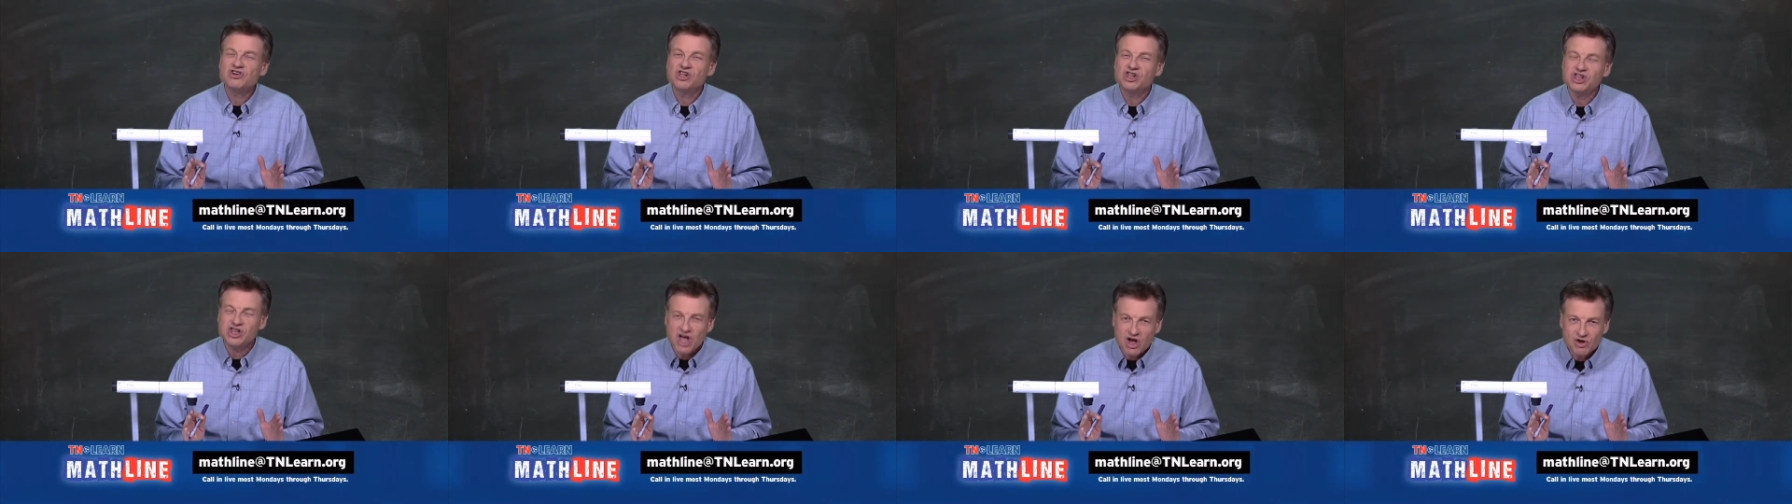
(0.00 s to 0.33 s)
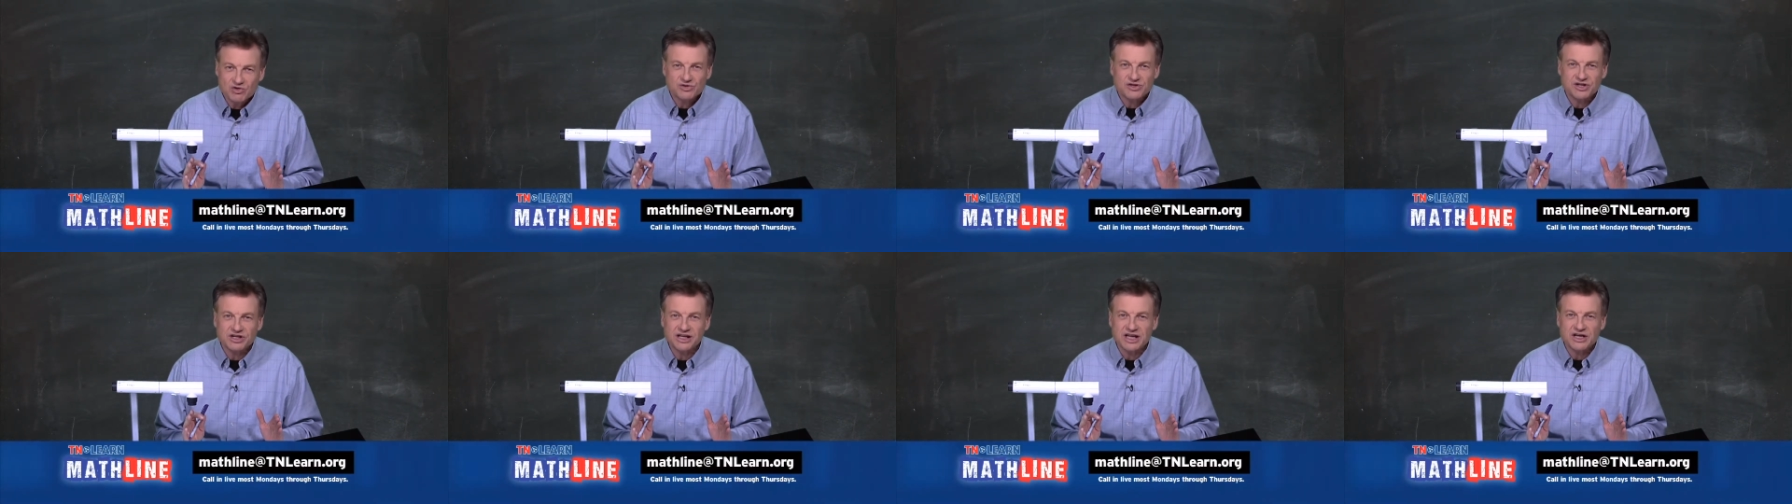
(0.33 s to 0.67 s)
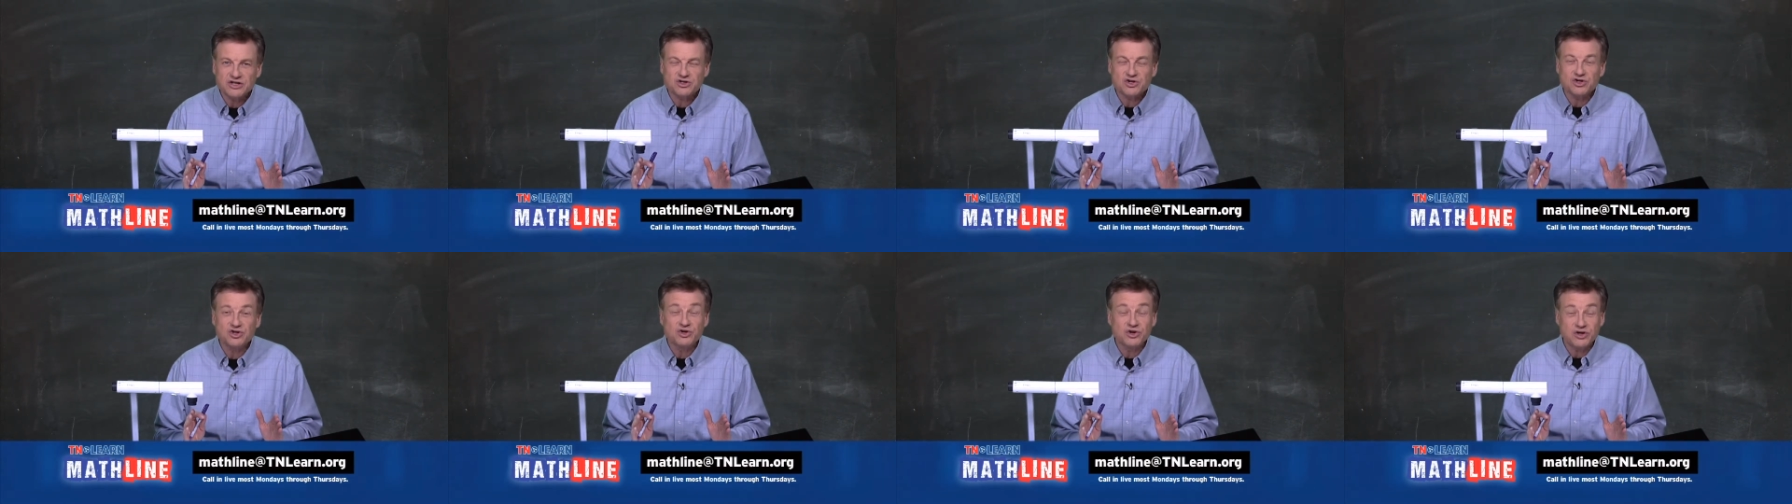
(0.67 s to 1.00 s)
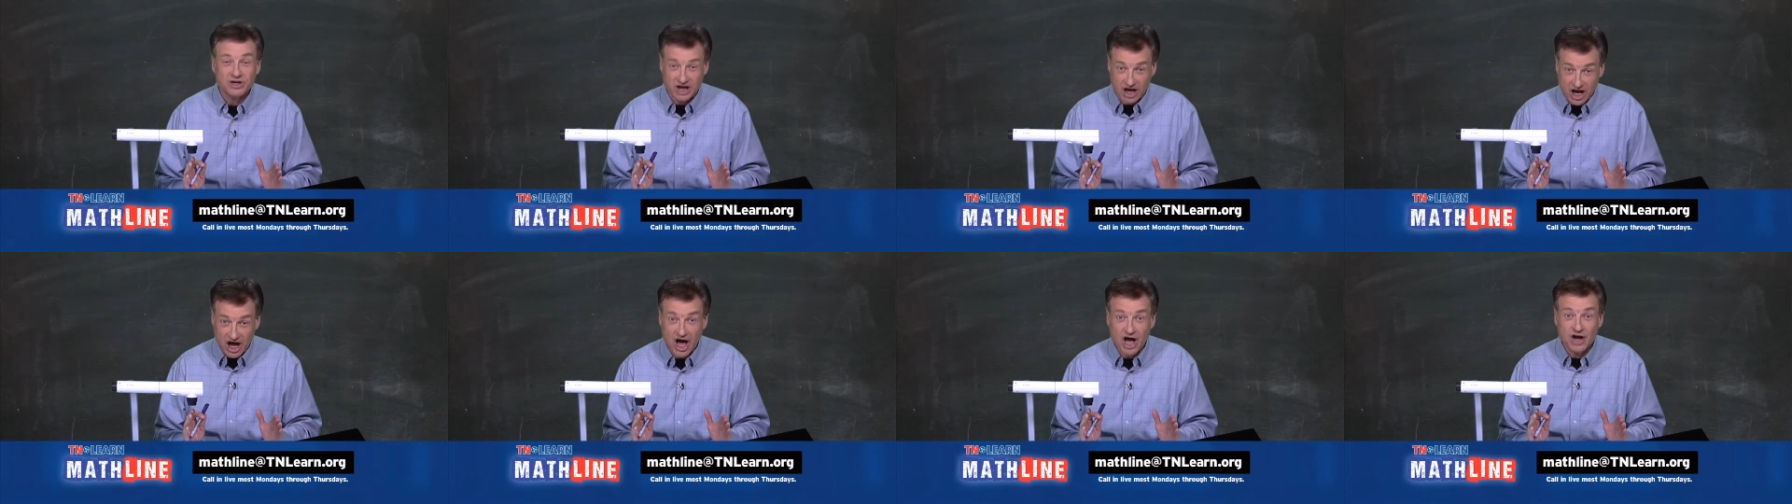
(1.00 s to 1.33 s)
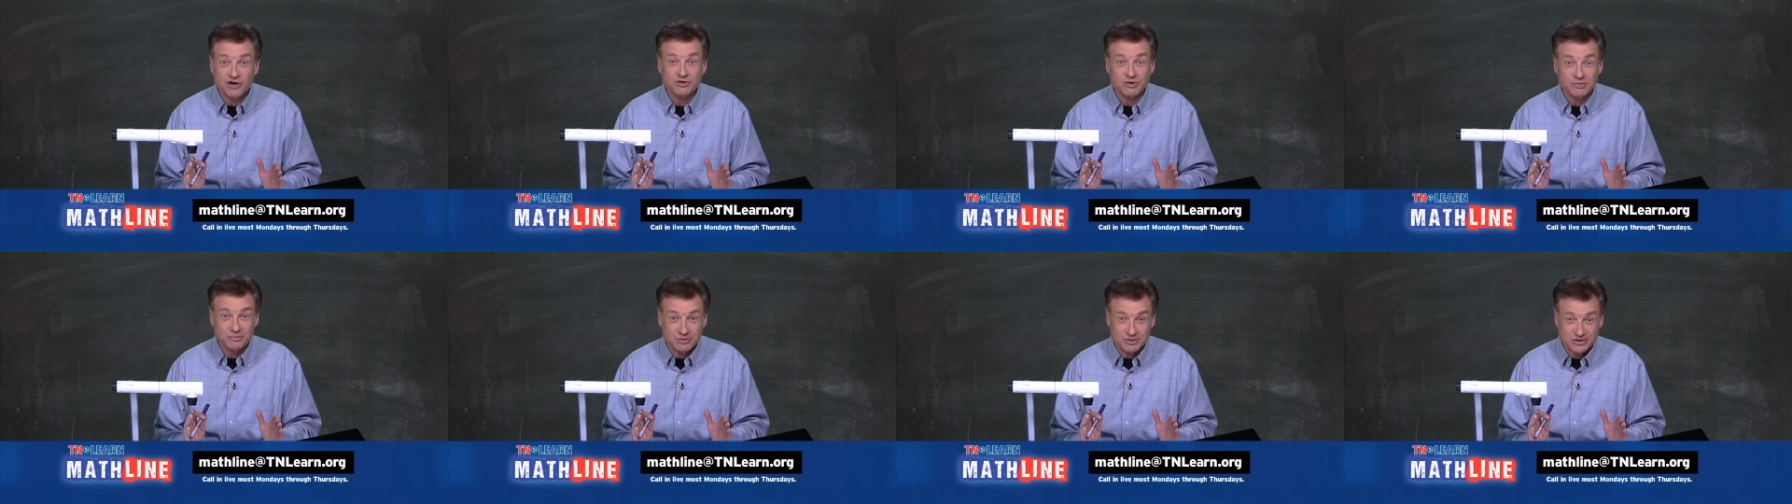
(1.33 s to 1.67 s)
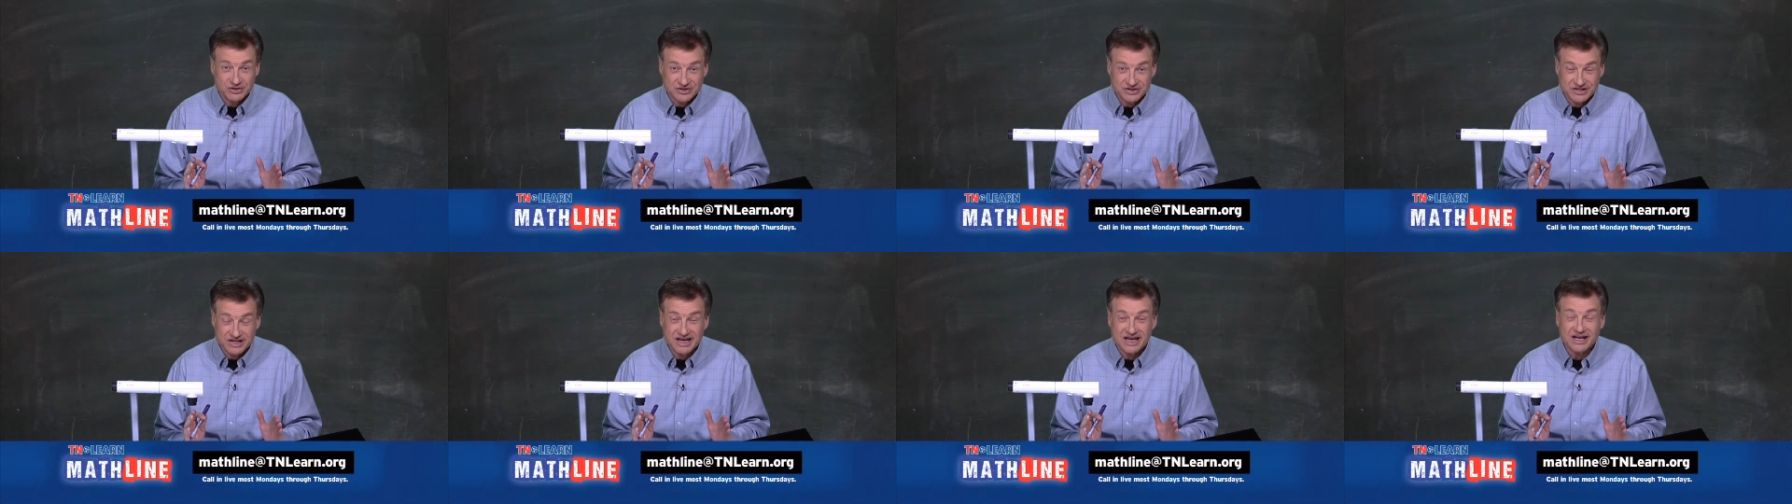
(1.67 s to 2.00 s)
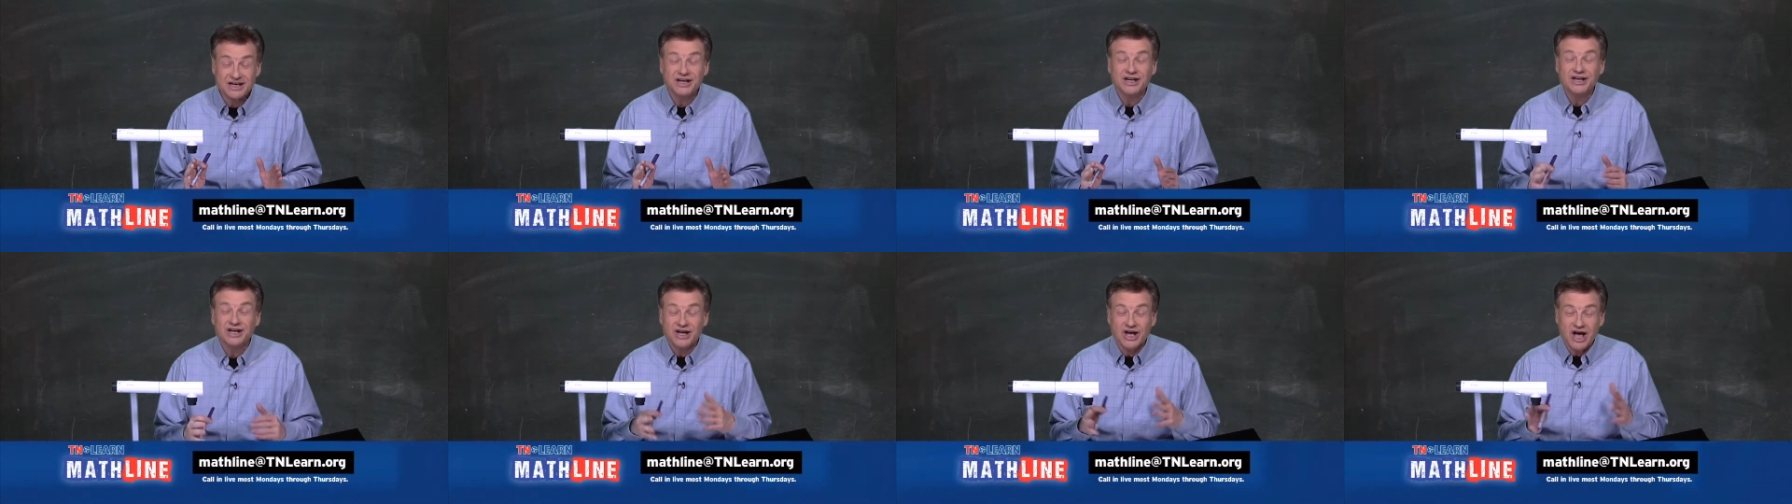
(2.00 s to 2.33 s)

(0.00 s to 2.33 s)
close unless you're doing 100%